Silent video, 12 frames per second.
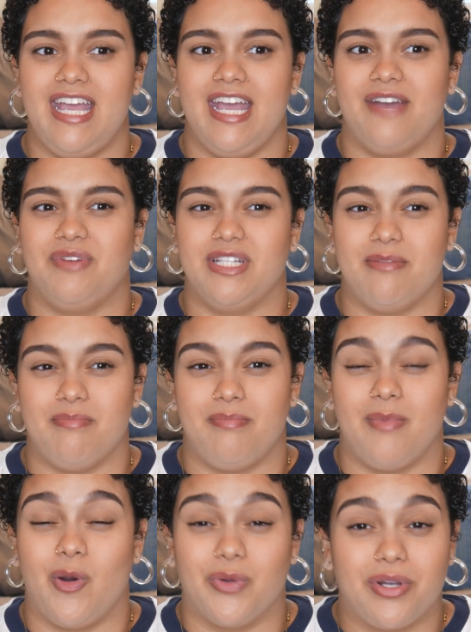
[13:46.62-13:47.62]
when the
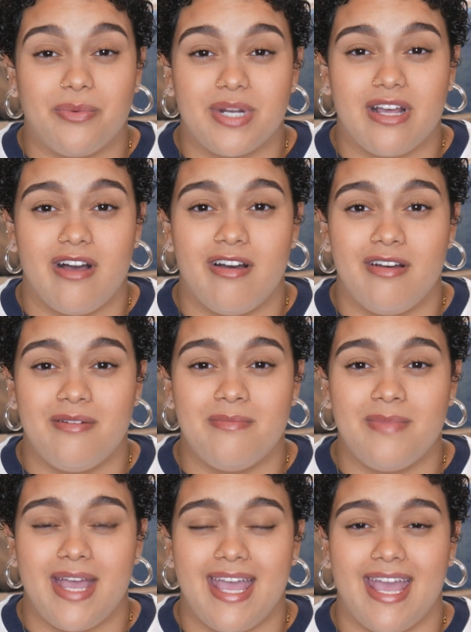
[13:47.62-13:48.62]
owner would
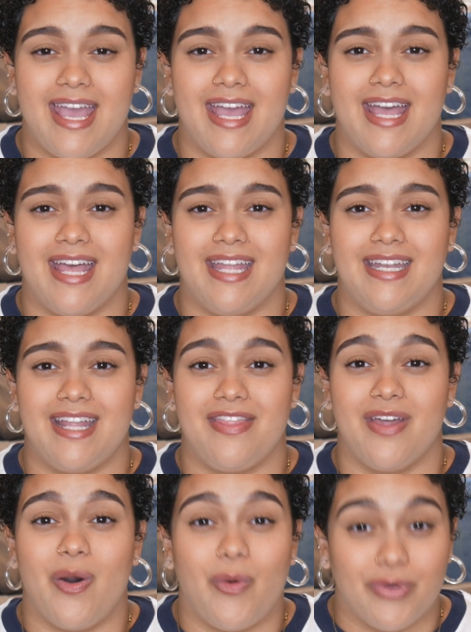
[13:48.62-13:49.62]
come and
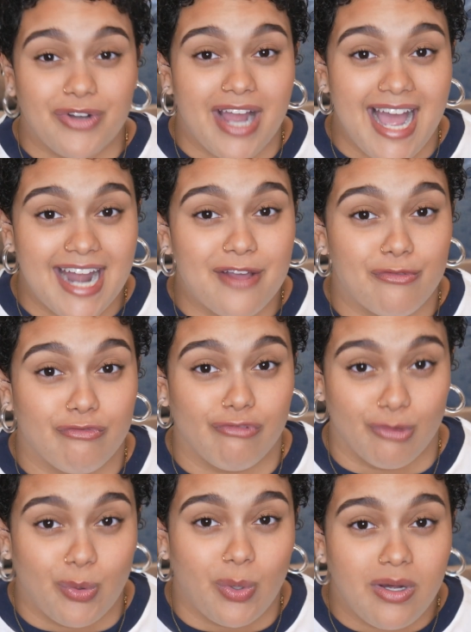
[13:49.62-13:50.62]
the owner had a
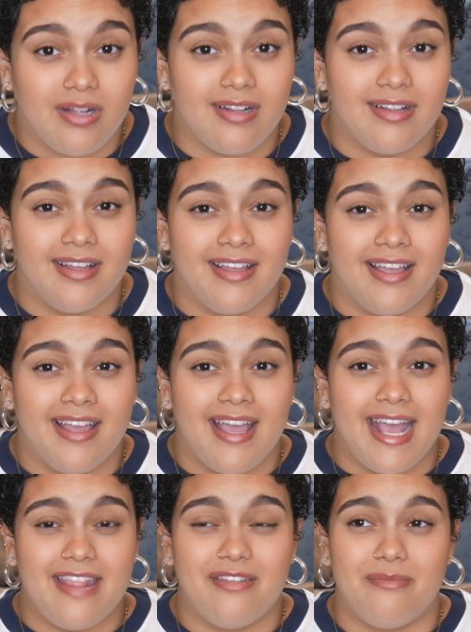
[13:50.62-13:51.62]
rule,
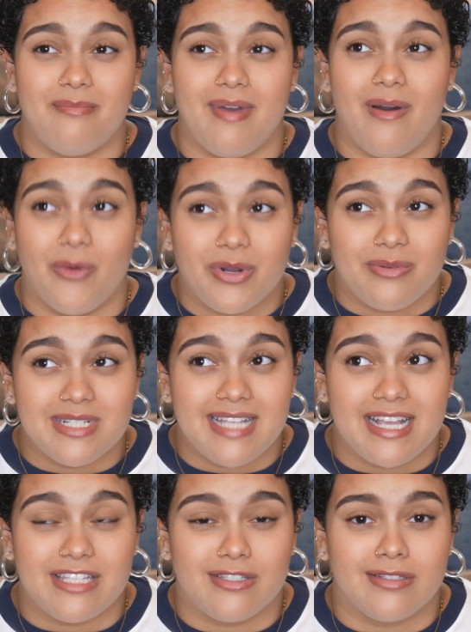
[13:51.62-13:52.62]
and the owner was,
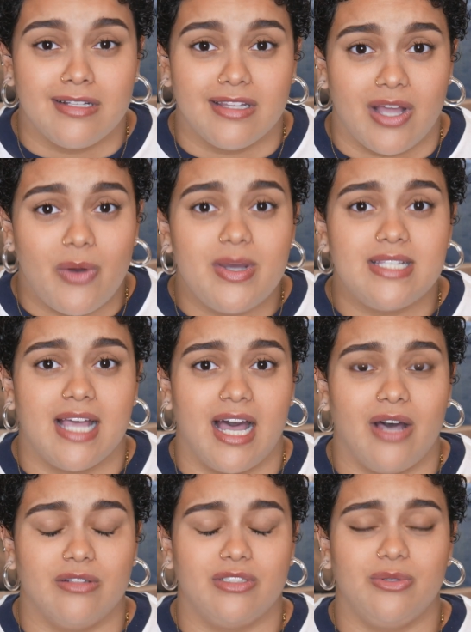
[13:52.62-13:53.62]
like, slow as
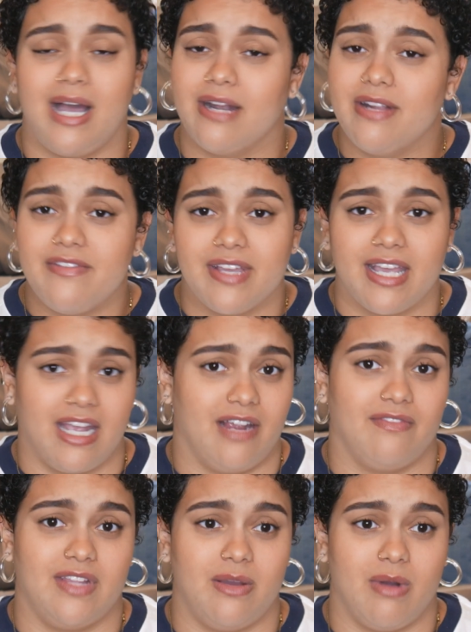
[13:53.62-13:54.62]
hell too. I don't even care
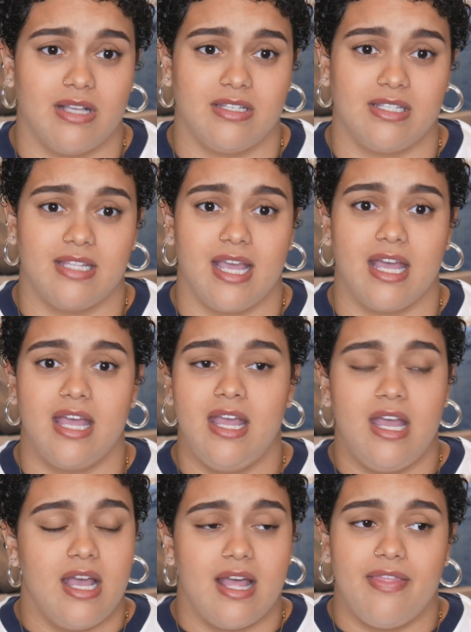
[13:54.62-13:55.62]
if they watch this. Like,
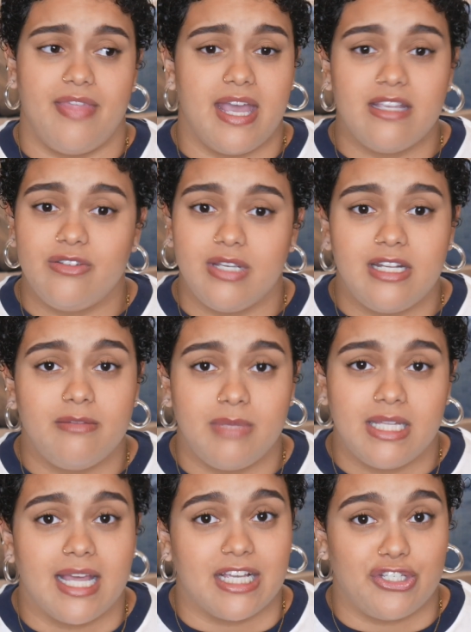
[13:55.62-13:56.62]
they treated
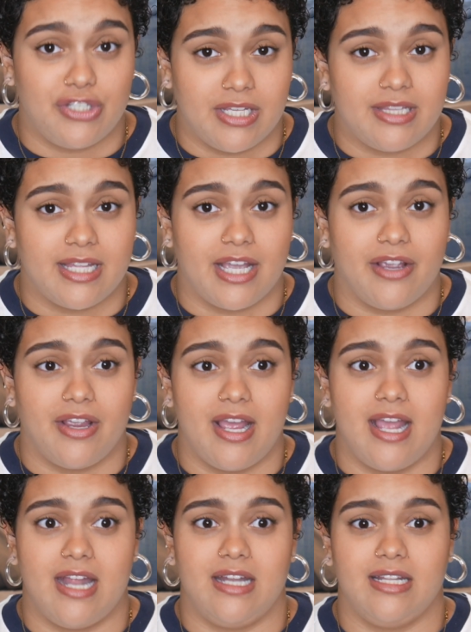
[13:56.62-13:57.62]
me like there,
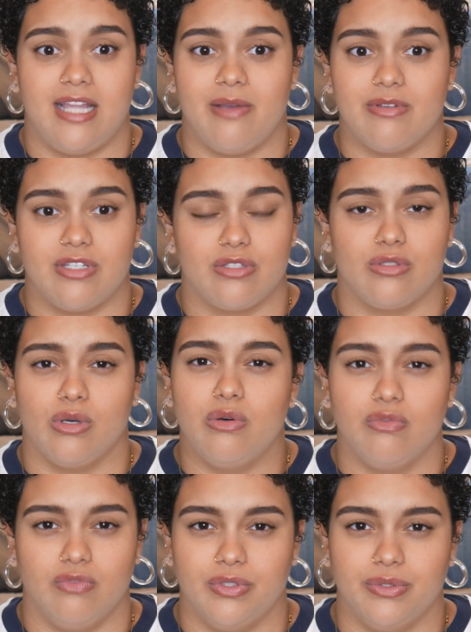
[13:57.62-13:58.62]
and they were just so
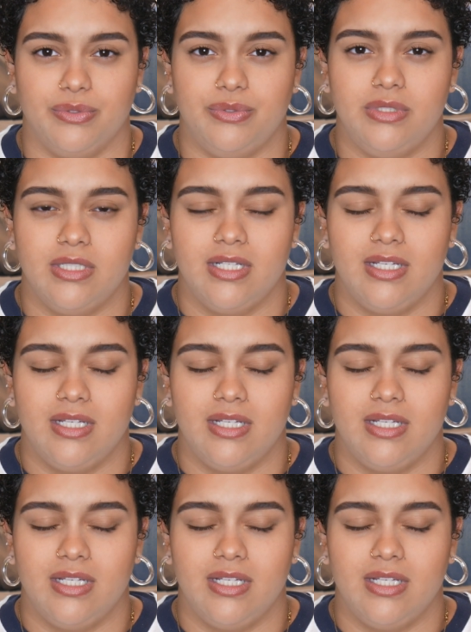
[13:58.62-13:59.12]
rude.